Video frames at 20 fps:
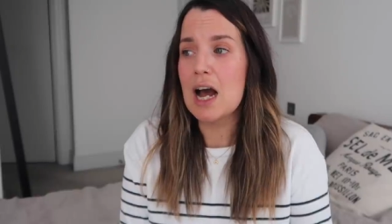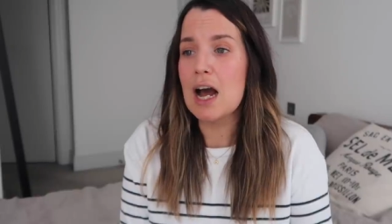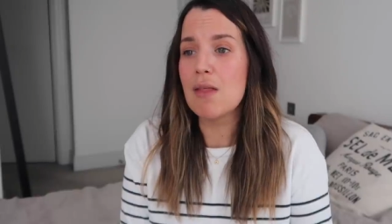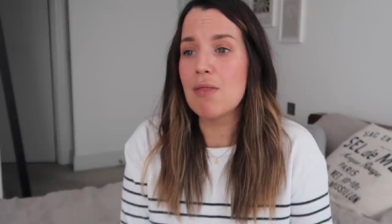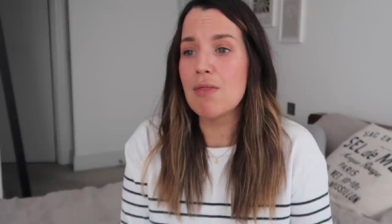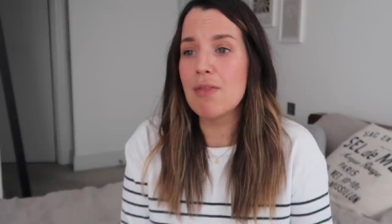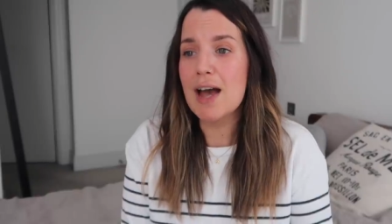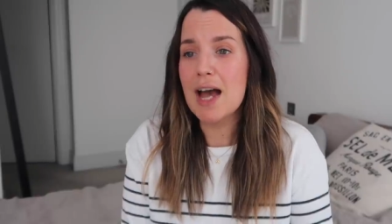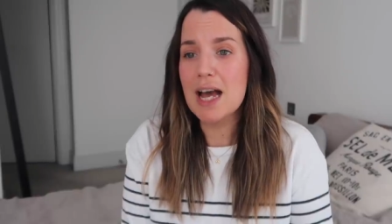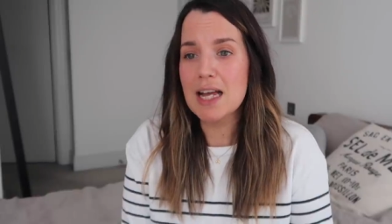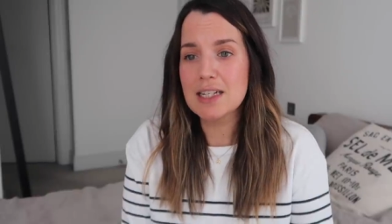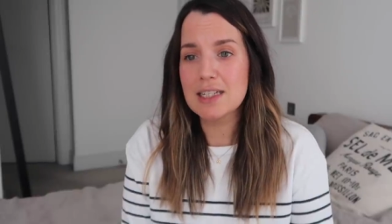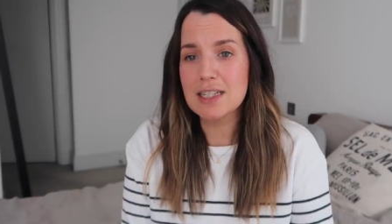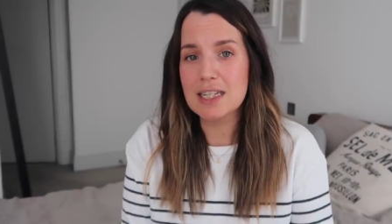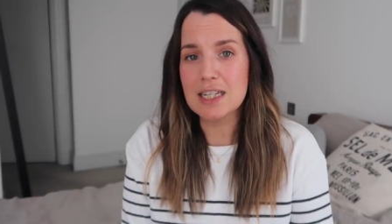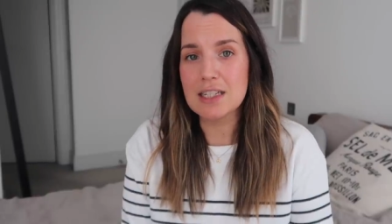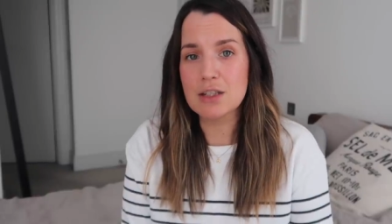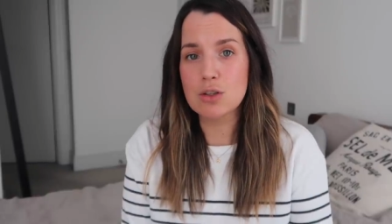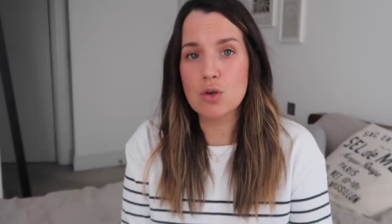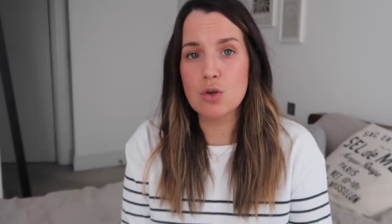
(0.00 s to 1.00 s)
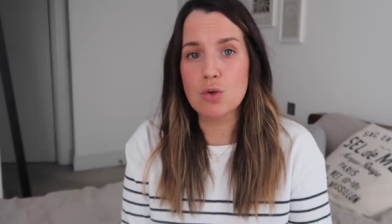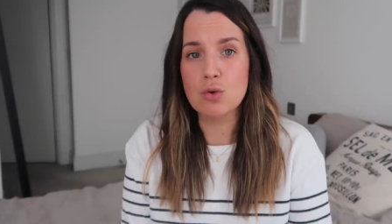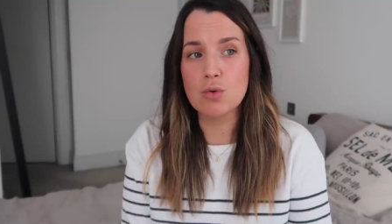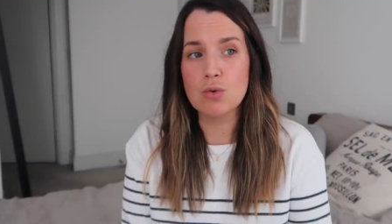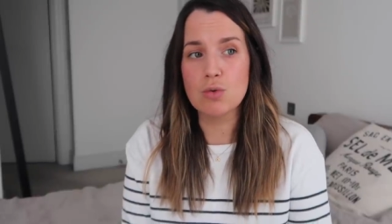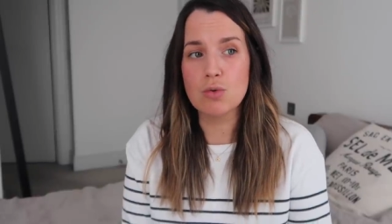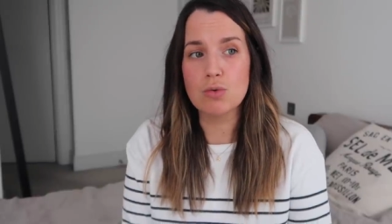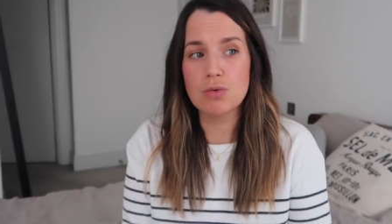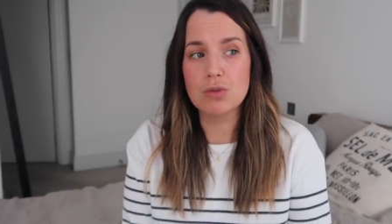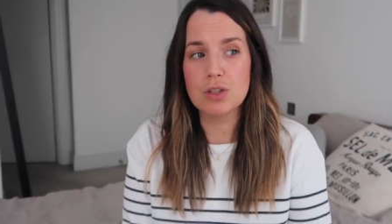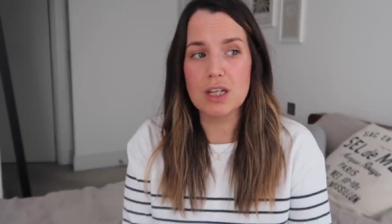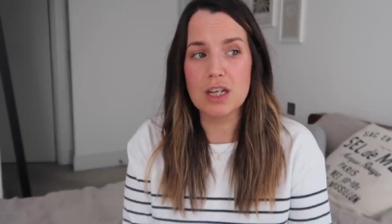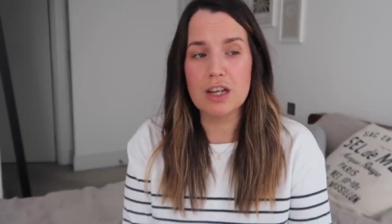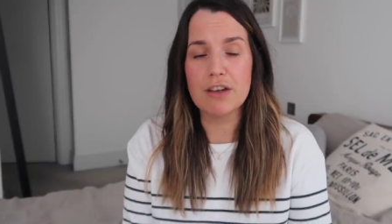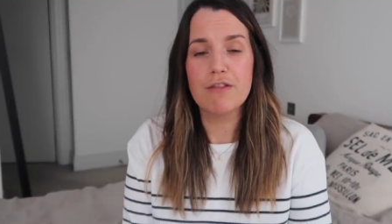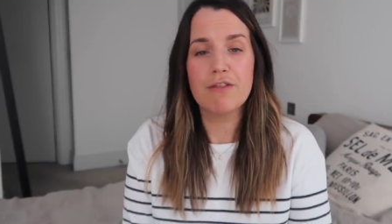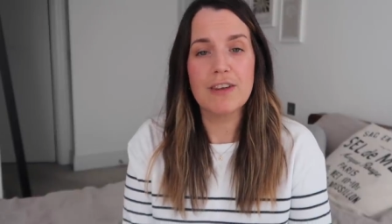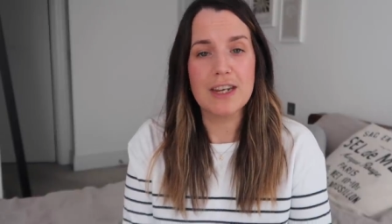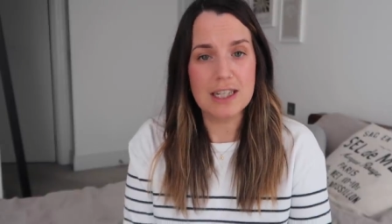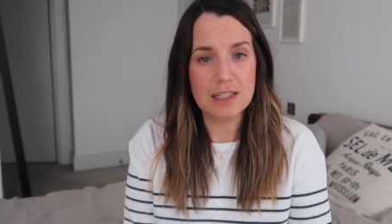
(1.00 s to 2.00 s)
And that is called
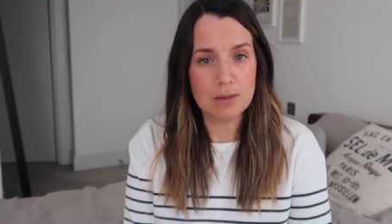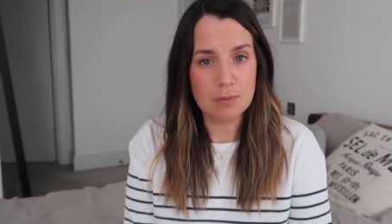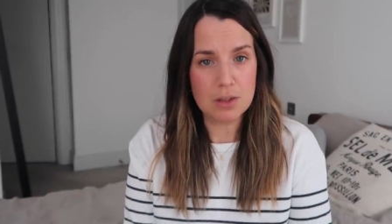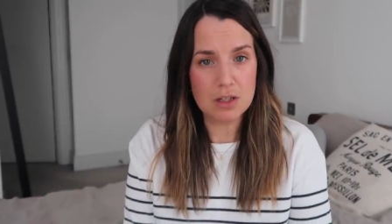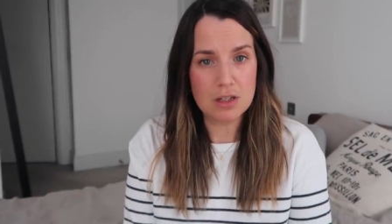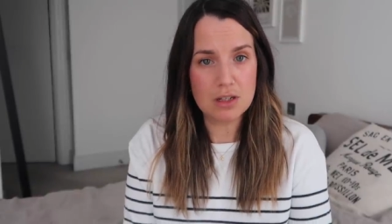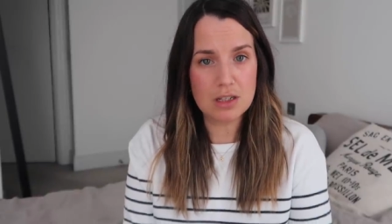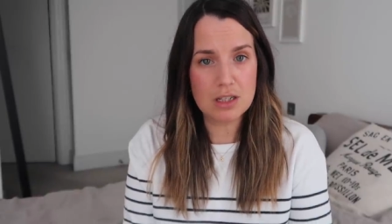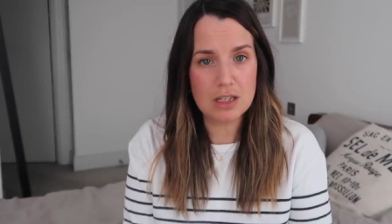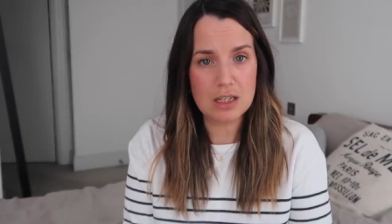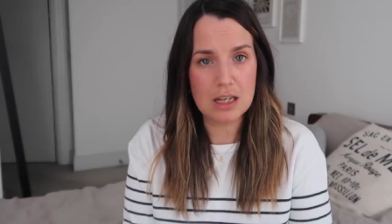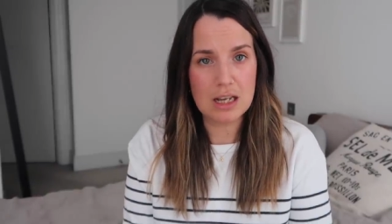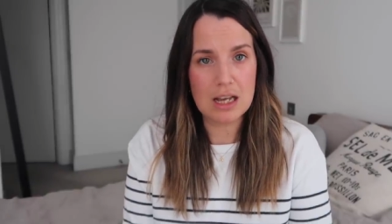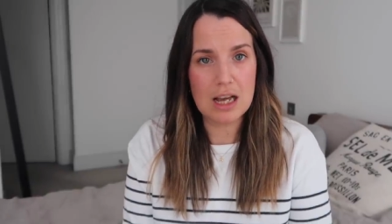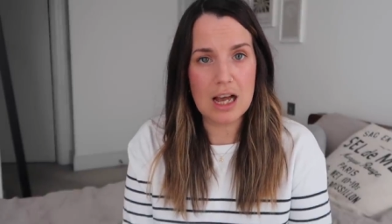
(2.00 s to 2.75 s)
effacement.